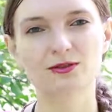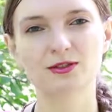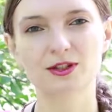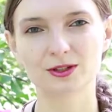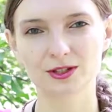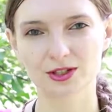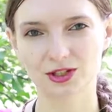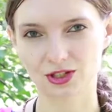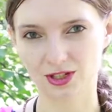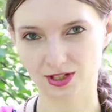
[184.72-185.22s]

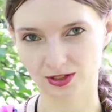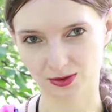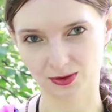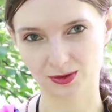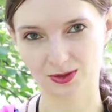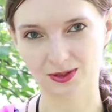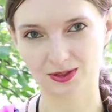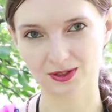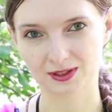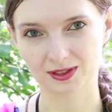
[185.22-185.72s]
very
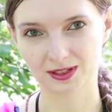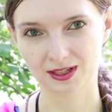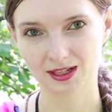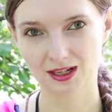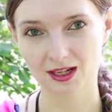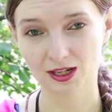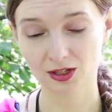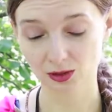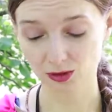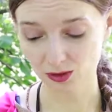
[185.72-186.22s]
generous.
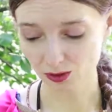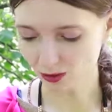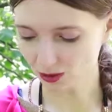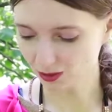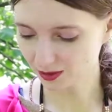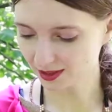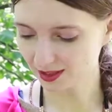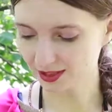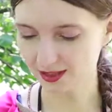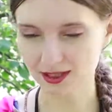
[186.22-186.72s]

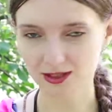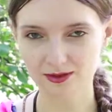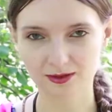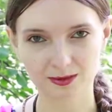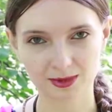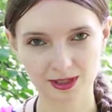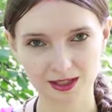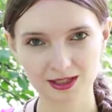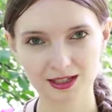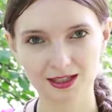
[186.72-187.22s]
Goddess
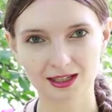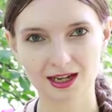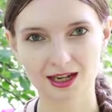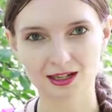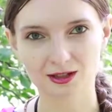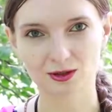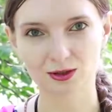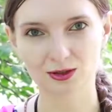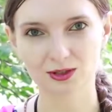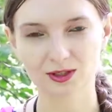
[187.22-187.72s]
Sarvamangala,
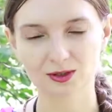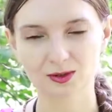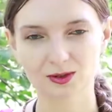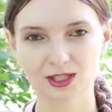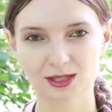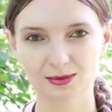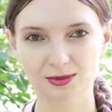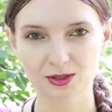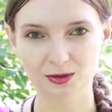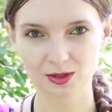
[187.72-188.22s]
according to
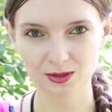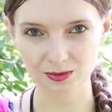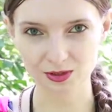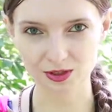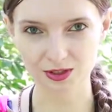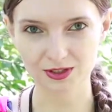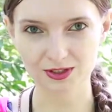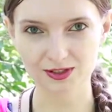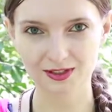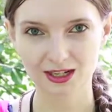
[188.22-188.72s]
some
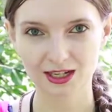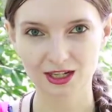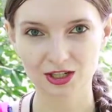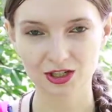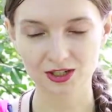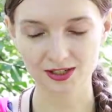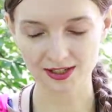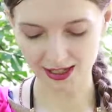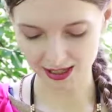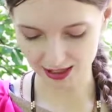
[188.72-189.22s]
scriptures,
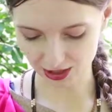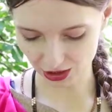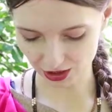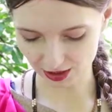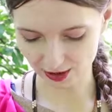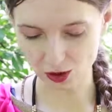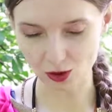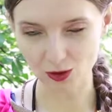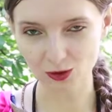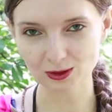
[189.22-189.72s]
she's actually
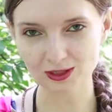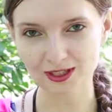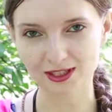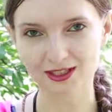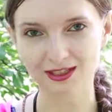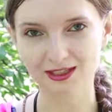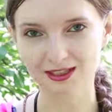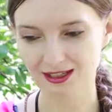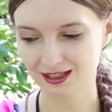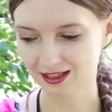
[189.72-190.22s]

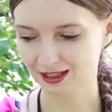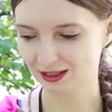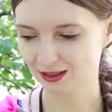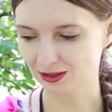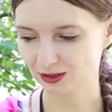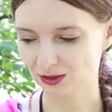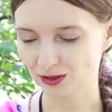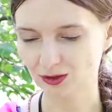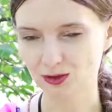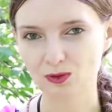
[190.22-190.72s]
holding,
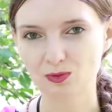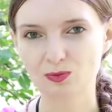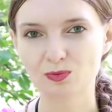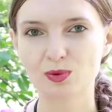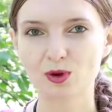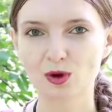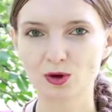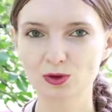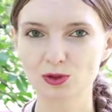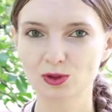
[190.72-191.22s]

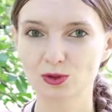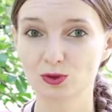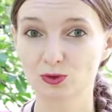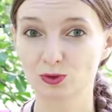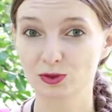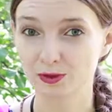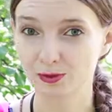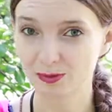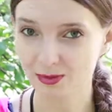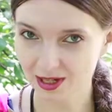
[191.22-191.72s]
pot
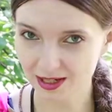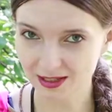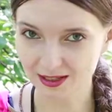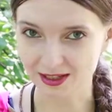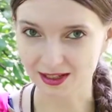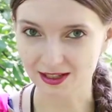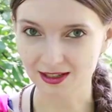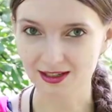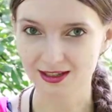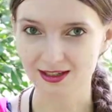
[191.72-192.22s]
with
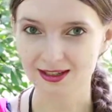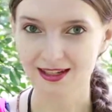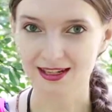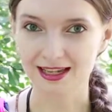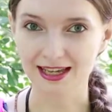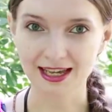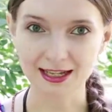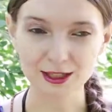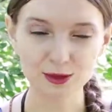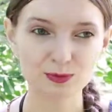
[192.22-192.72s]
money
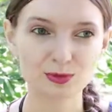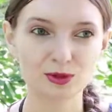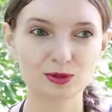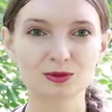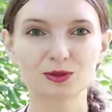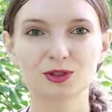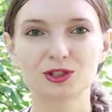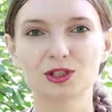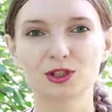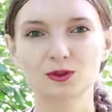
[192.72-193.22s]
and
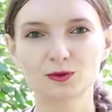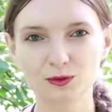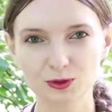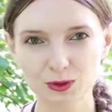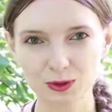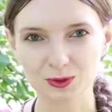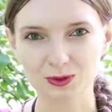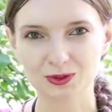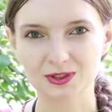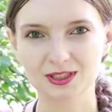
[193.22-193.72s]
pomegranate
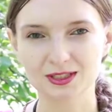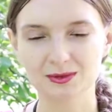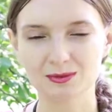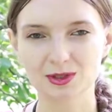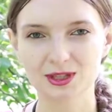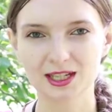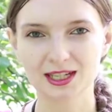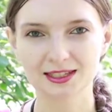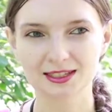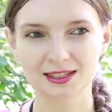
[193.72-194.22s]
fruit,
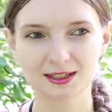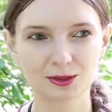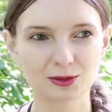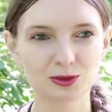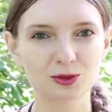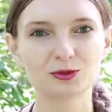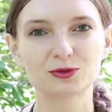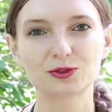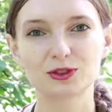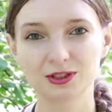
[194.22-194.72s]
symbolizing,
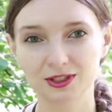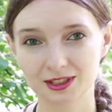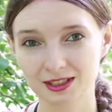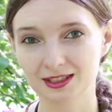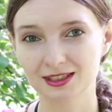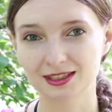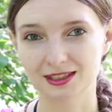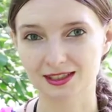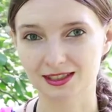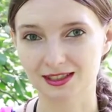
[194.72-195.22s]

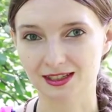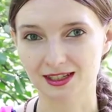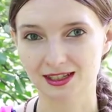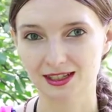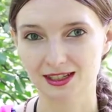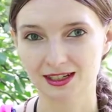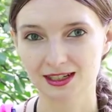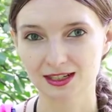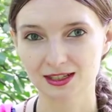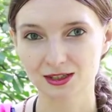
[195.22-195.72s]
fertility.
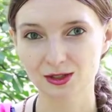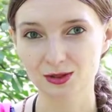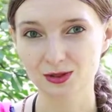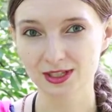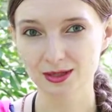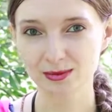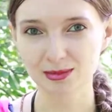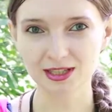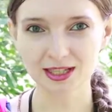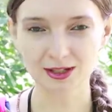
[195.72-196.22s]
So
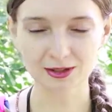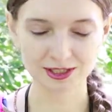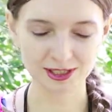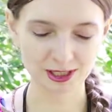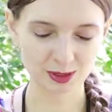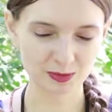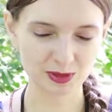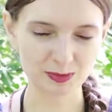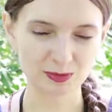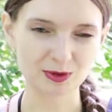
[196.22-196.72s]
similarly,
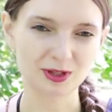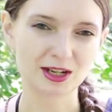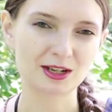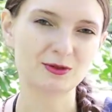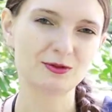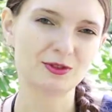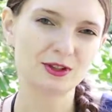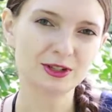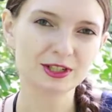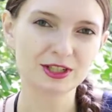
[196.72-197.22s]
these people are
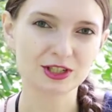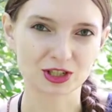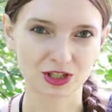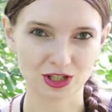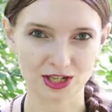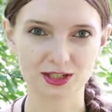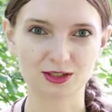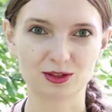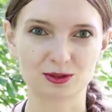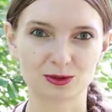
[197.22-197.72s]
very
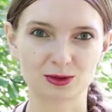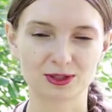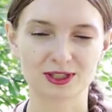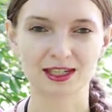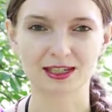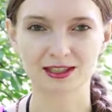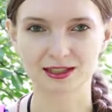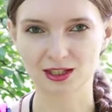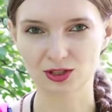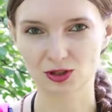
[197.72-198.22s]
generous,
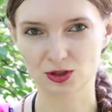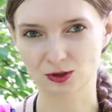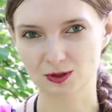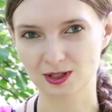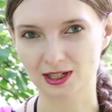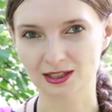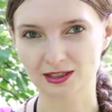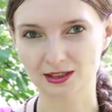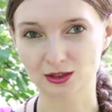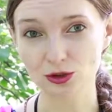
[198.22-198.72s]
like
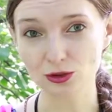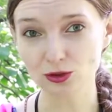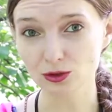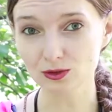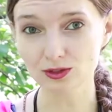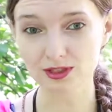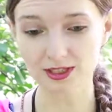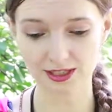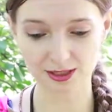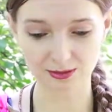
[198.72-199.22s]
naturally, not
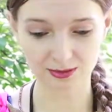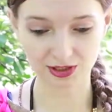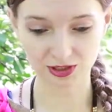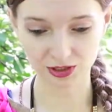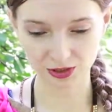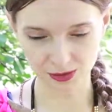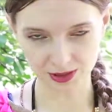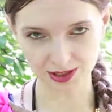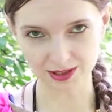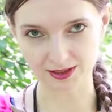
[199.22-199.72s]
only in
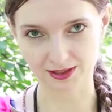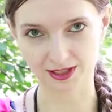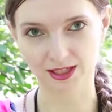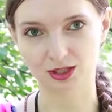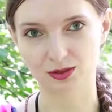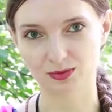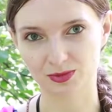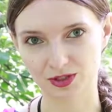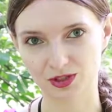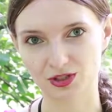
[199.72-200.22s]
material
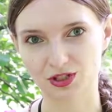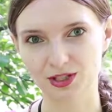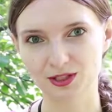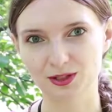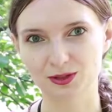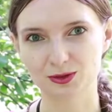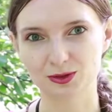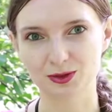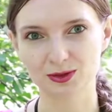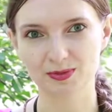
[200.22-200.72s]
terms
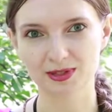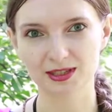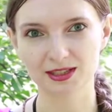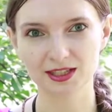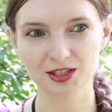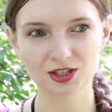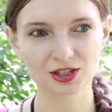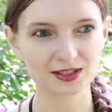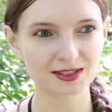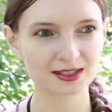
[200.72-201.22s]
generous, but
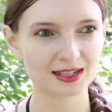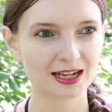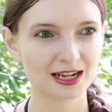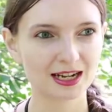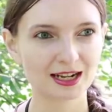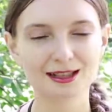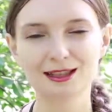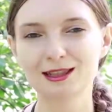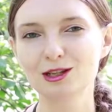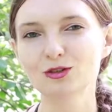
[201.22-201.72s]
they just
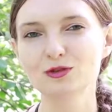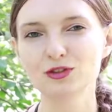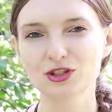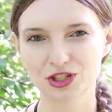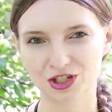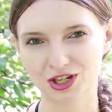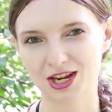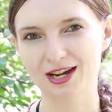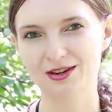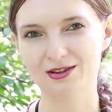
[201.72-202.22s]
love
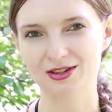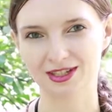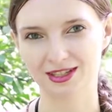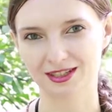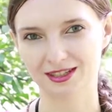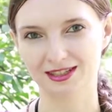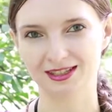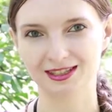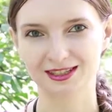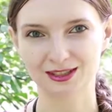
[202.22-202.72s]
sharing,
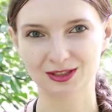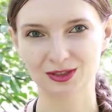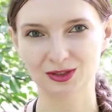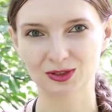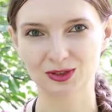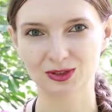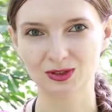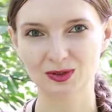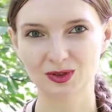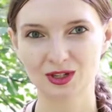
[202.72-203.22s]

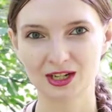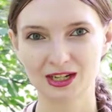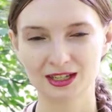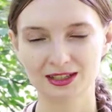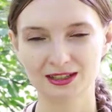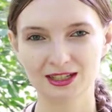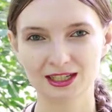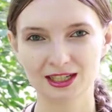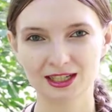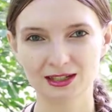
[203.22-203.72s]

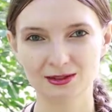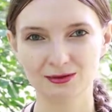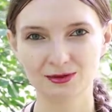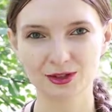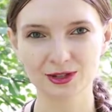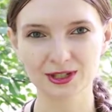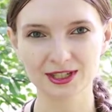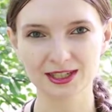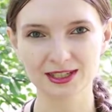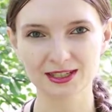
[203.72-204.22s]
They
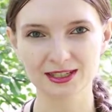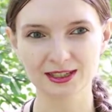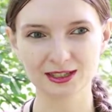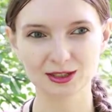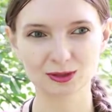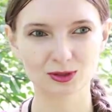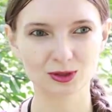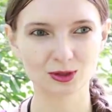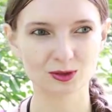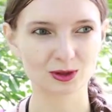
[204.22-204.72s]
very
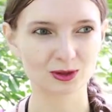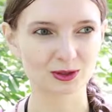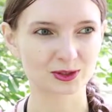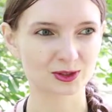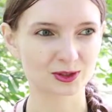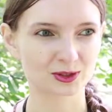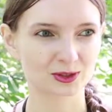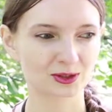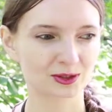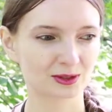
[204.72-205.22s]
easily,
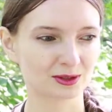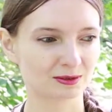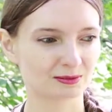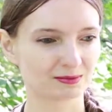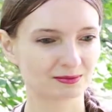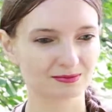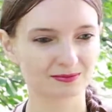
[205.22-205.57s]
also